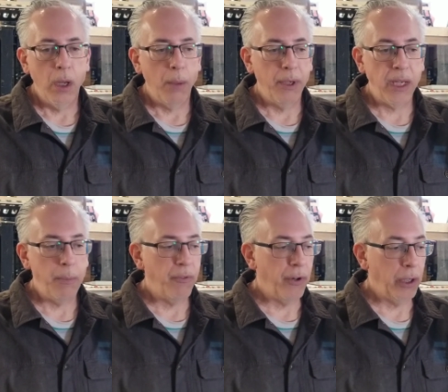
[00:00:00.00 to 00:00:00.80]
I'm going to
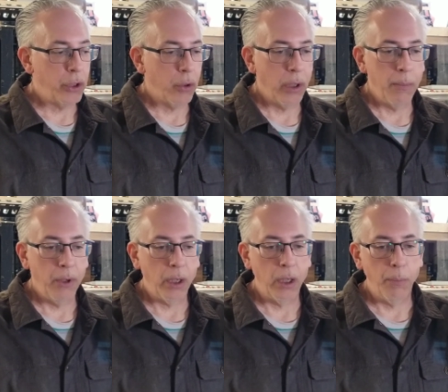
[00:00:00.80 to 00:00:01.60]
keep it fairly short. I'm
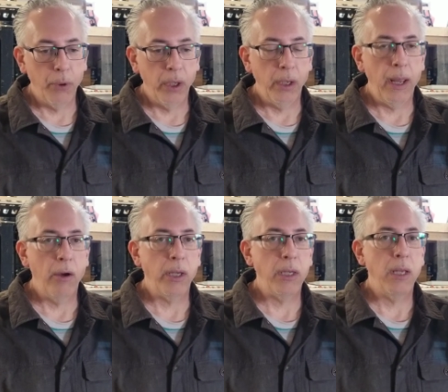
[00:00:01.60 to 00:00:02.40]
not going to put an
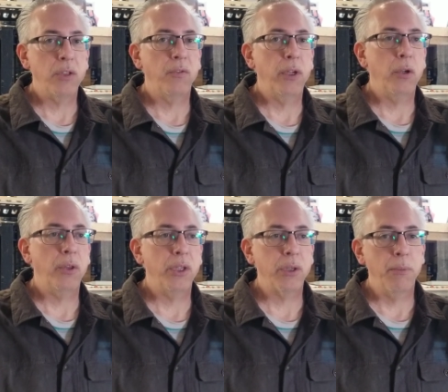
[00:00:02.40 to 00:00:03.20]
Algy Yates video of
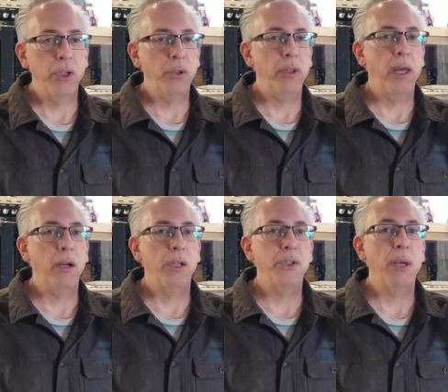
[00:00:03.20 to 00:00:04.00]
this. I'm going to do that
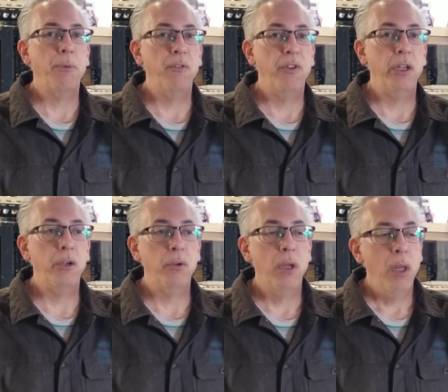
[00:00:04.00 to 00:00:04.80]
on a separate video,